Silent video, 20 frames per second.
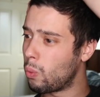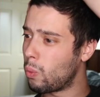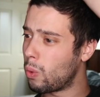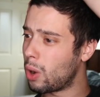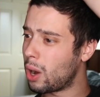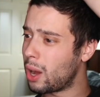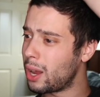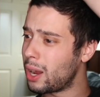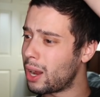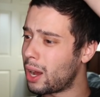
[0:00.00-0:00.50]

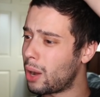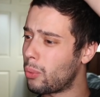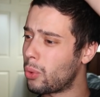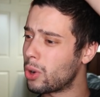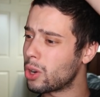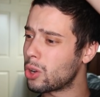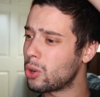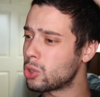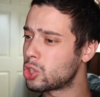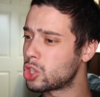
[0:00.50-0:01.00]
What? I
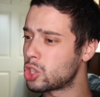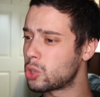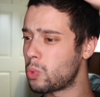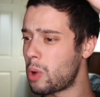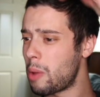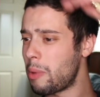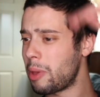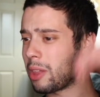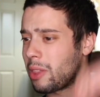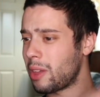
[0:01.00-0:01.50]
want to go
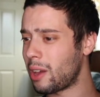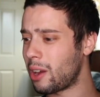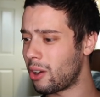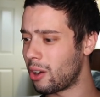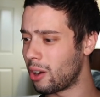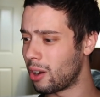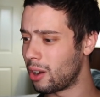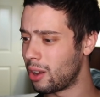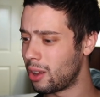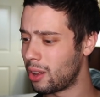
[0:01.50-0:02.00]
swimming
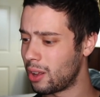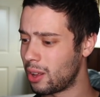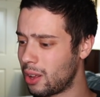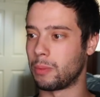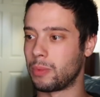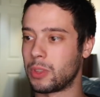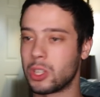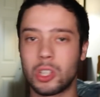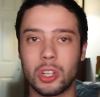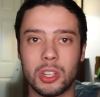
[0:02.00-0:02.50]
there.
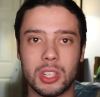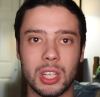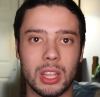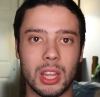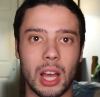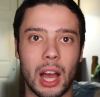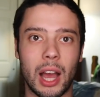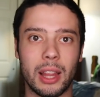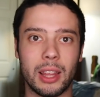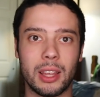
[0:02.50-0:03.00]
This looks like
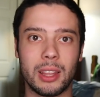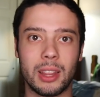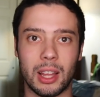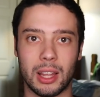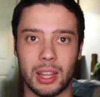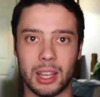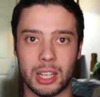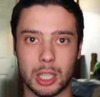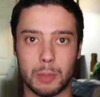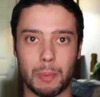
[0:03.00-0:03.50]
the island
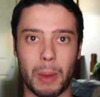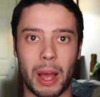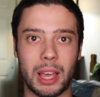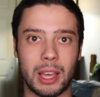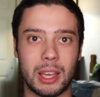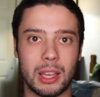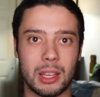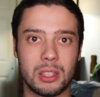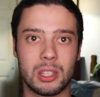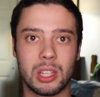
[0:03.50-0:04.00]
that like Spy
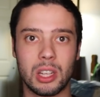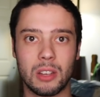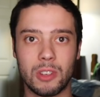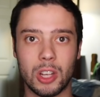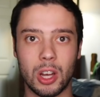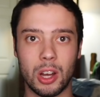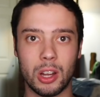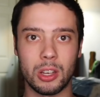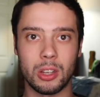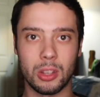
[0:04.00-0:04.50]
Kids
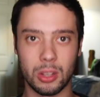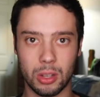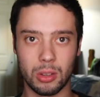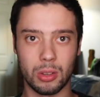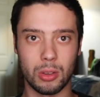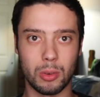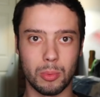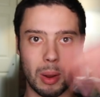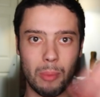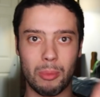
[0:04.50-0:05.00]
lived on.
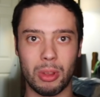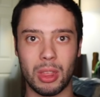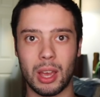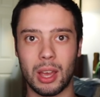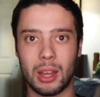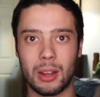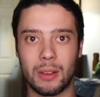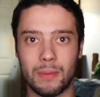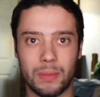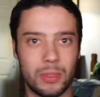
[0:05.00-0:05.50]
You remember
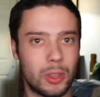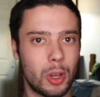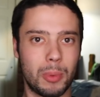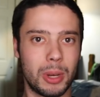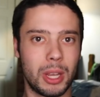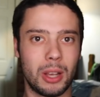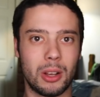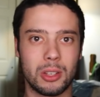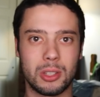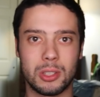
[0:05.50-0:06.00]
that?
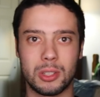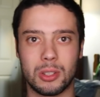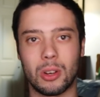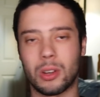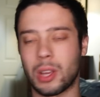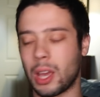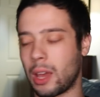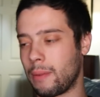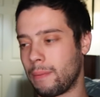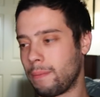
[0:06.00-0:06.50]
Nobody else?
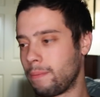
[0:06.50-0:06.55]
Okay.